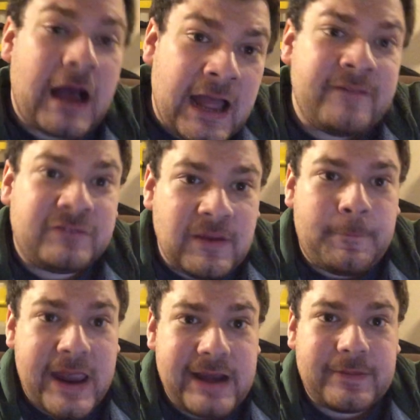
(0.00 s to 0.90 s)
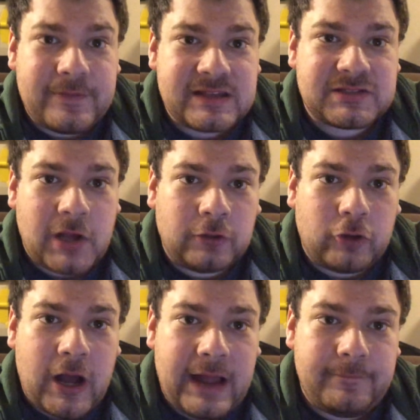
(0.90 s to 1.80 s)
I've debated this a
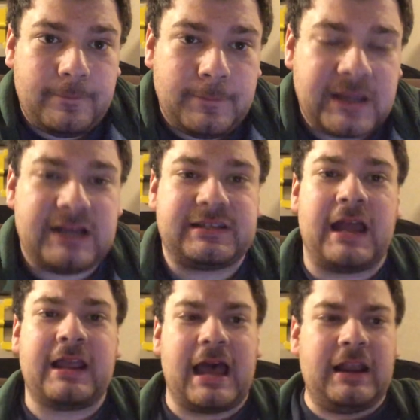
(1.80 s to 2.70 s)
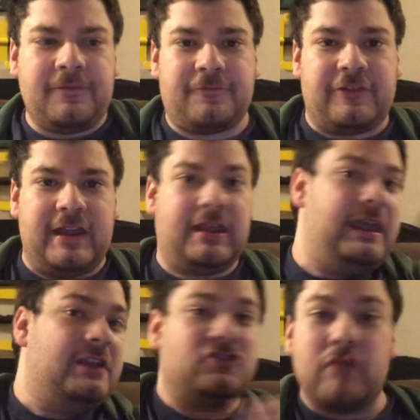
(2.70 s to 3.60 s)
lot because I kind of think
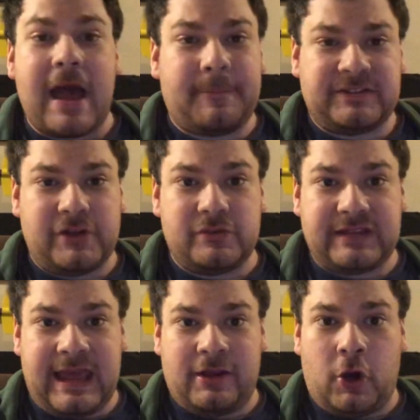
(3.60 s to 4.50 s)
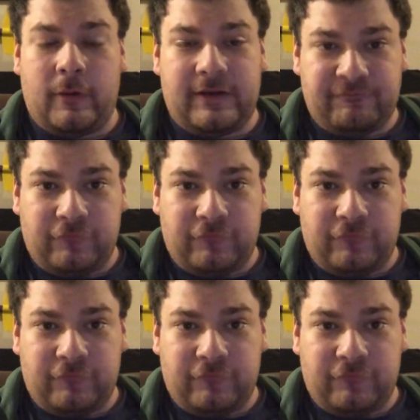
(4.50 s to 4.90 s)
into episodes going